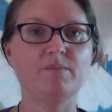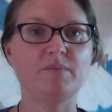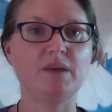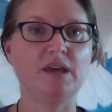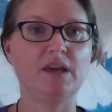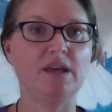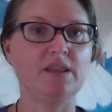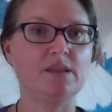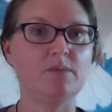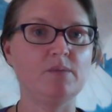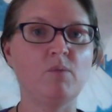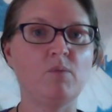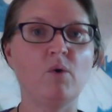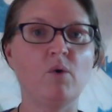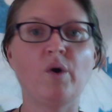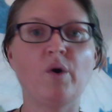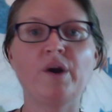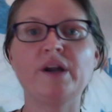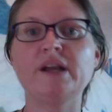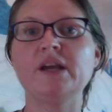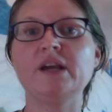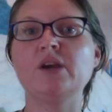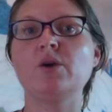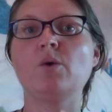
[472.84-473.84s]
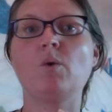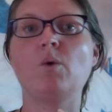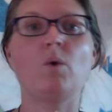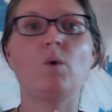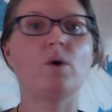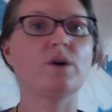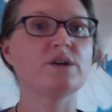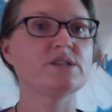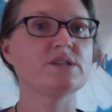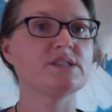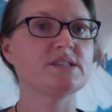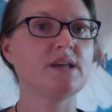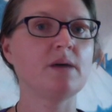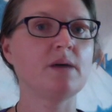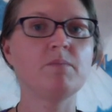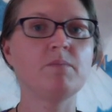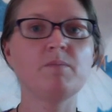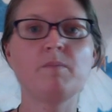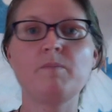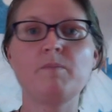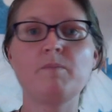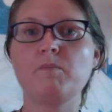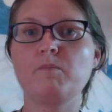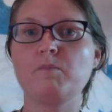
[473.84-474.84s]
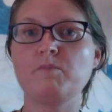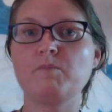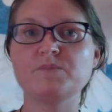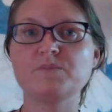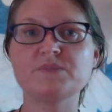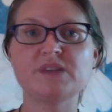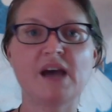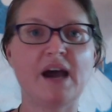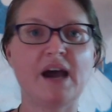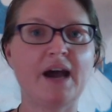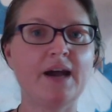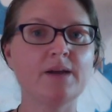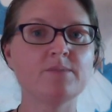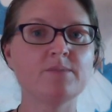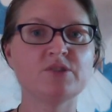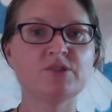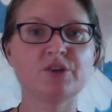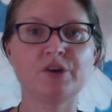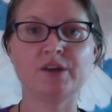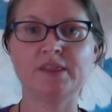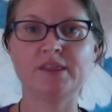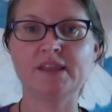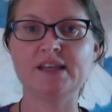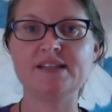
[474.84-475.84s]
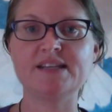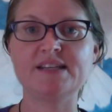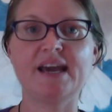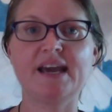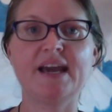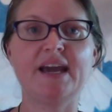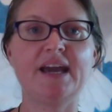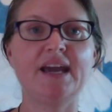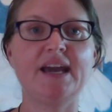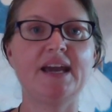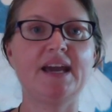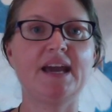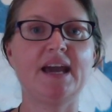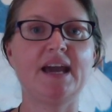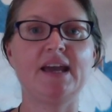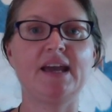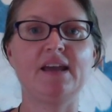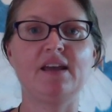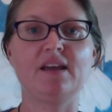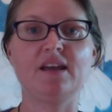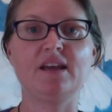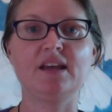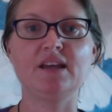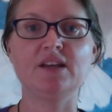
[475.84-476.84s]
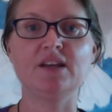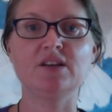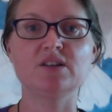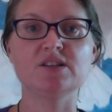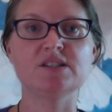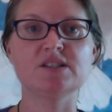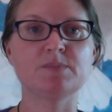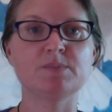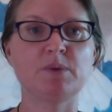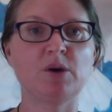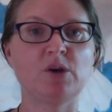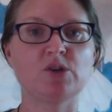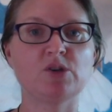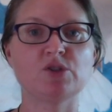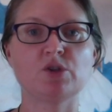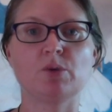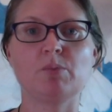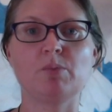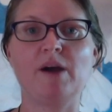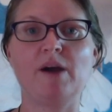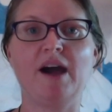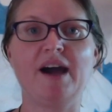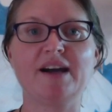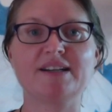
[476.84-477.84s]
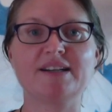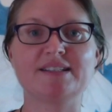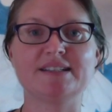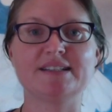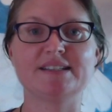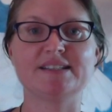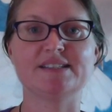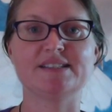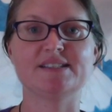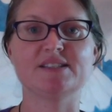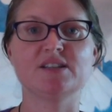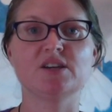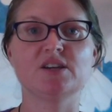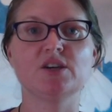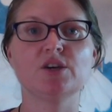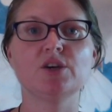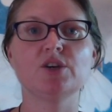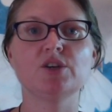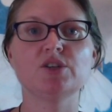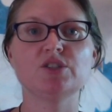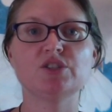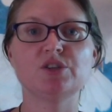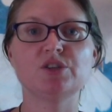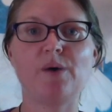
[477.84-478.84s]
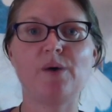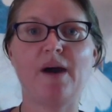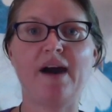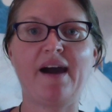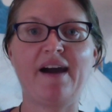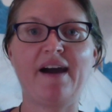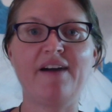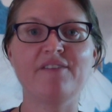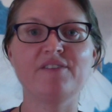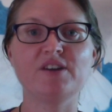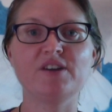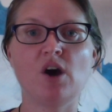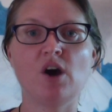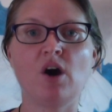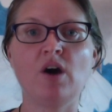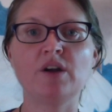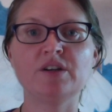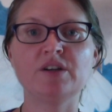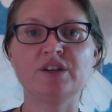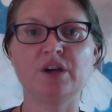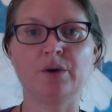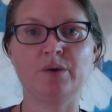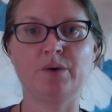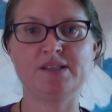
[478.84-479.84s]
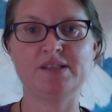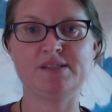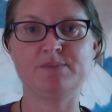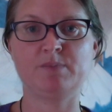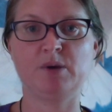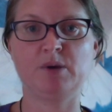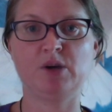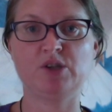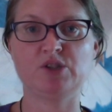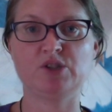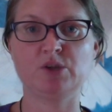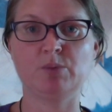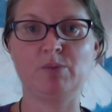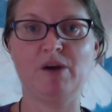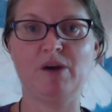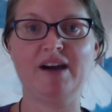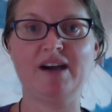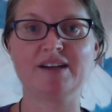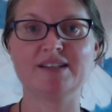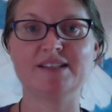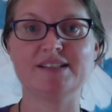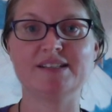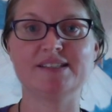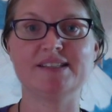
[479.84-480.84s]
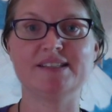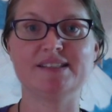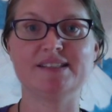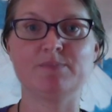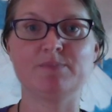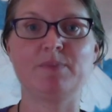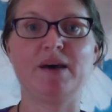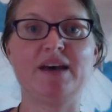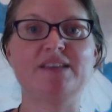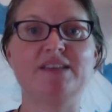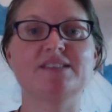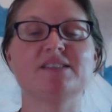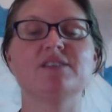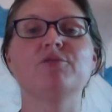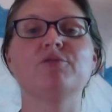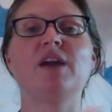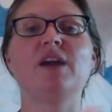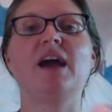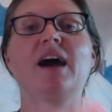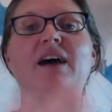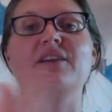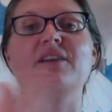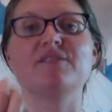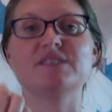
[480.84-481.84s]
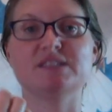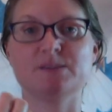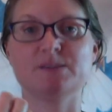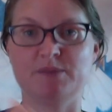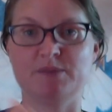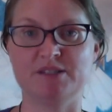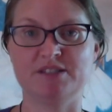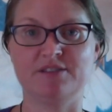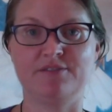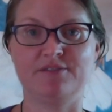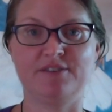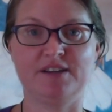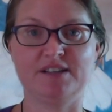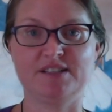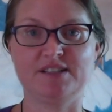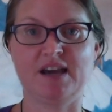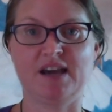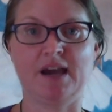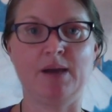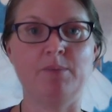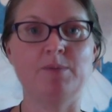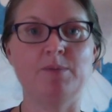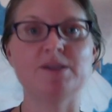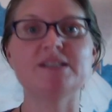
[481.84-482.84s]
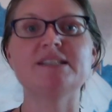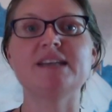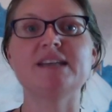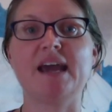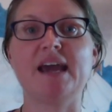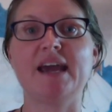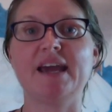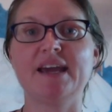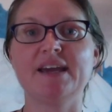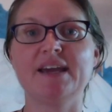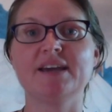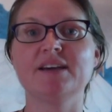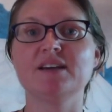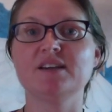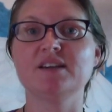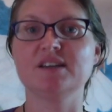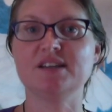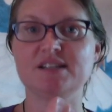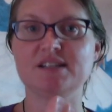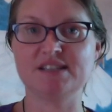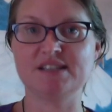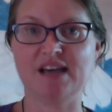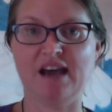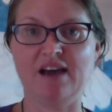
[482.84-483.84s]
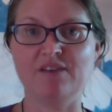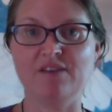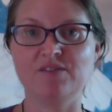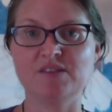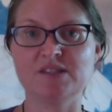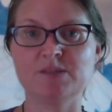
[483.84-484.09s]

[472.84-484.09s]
in the morning or some time during the day in spiritual practice, to have an ongoing spiritual practice. It's best if we have a specific time of day to have the